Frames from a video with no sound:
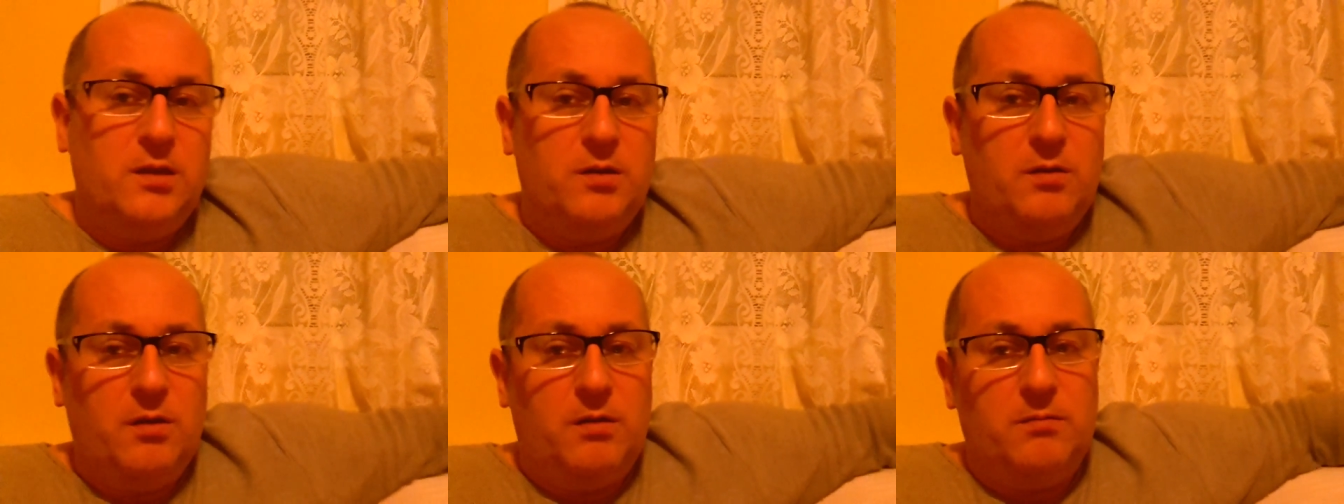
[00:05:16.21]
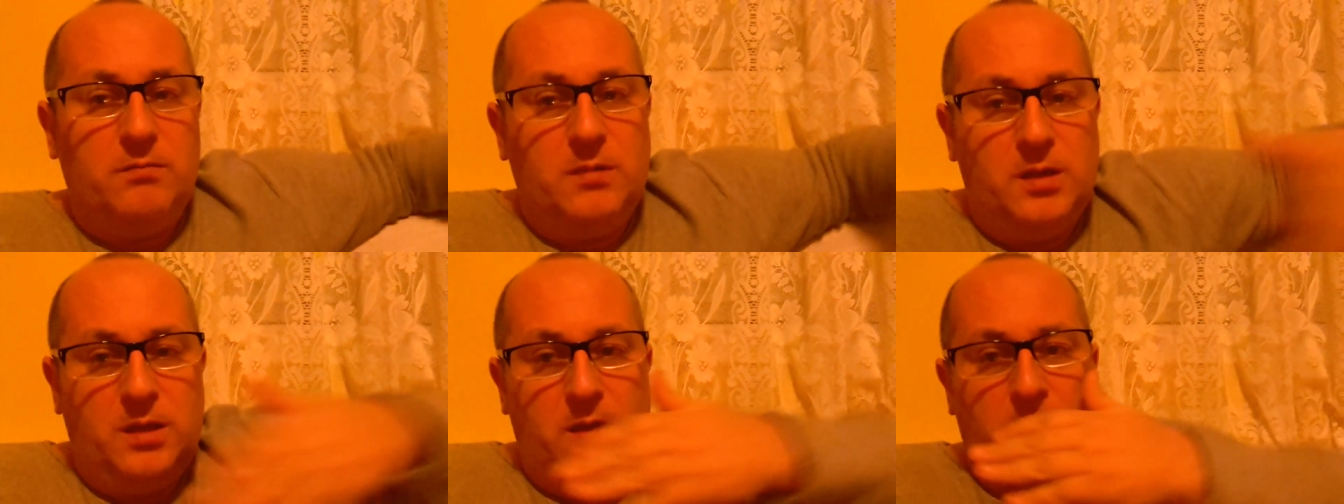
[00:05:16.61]
not
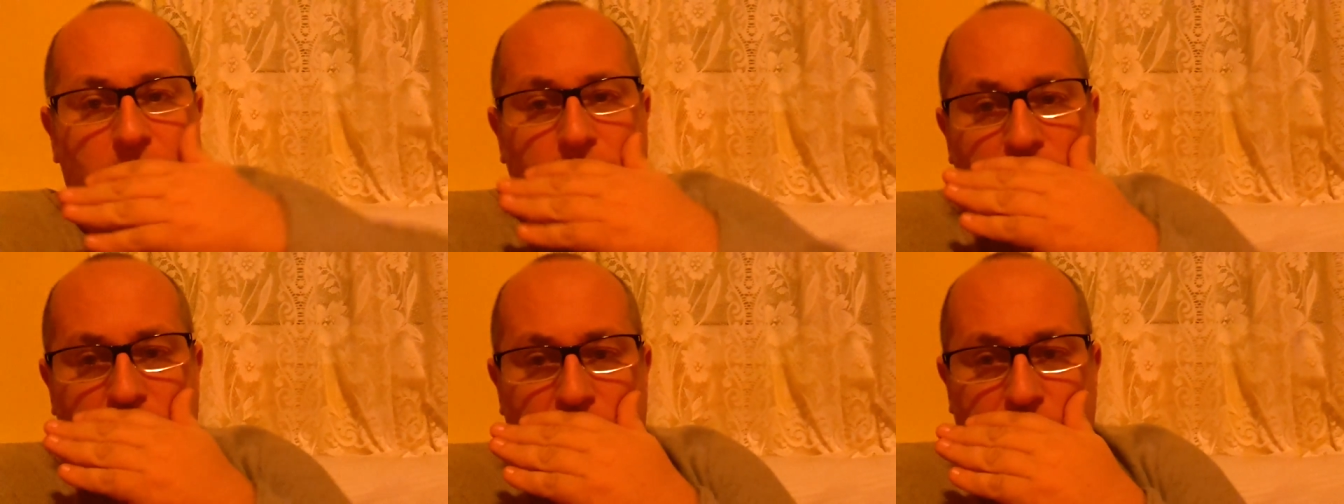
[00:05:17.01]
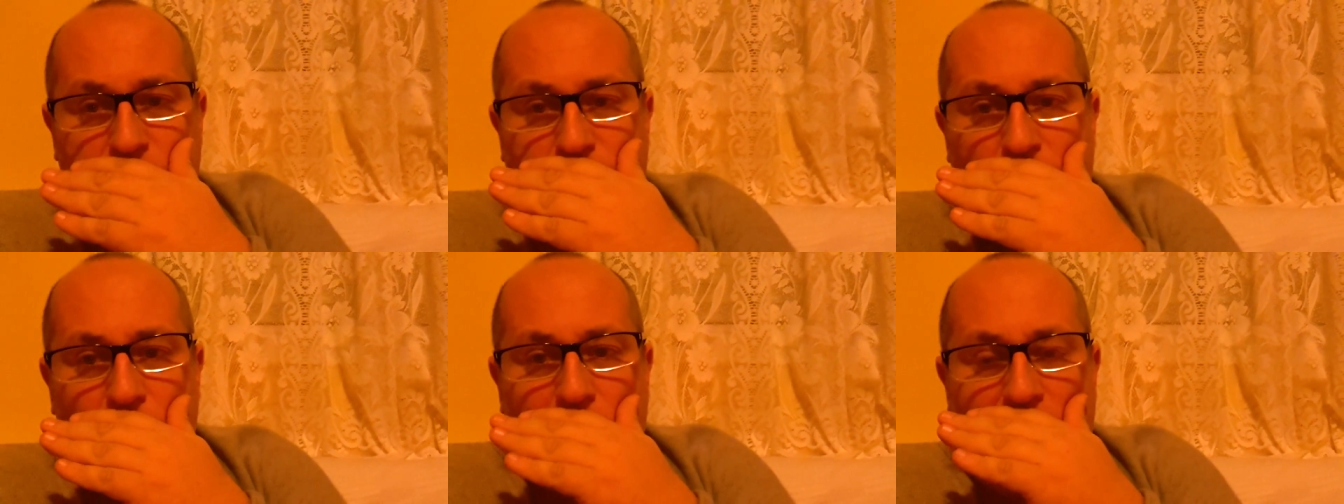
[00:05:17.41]
we don't
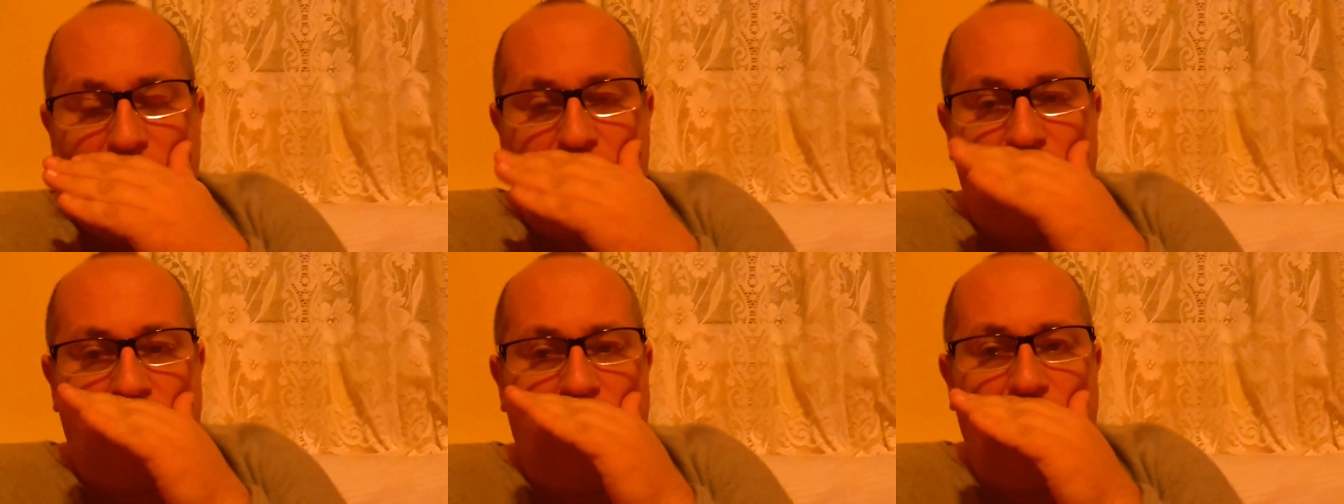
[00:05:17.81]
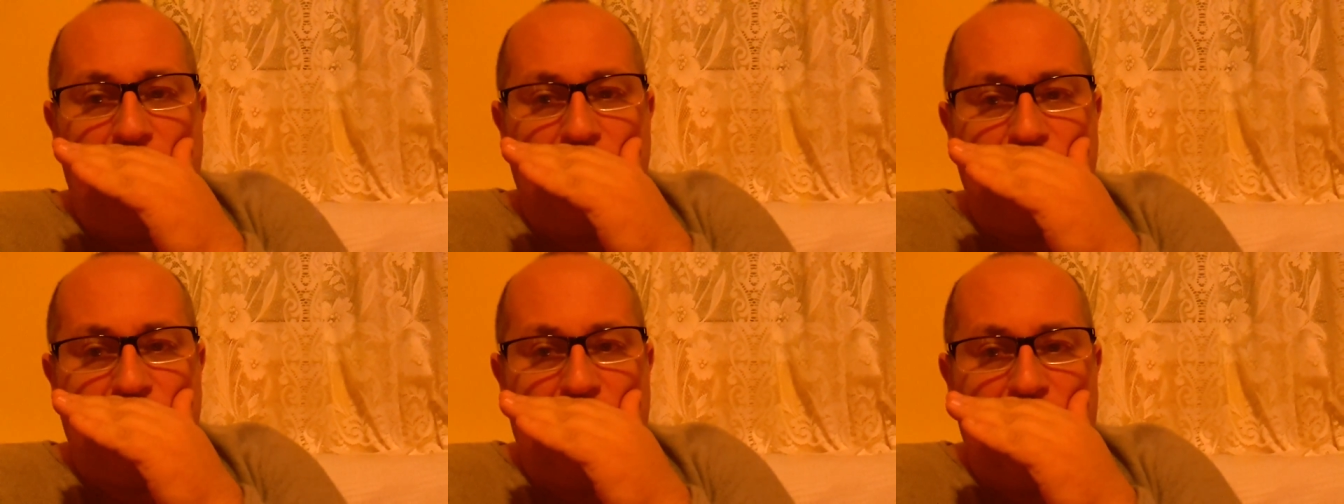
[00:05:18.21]
support anything else,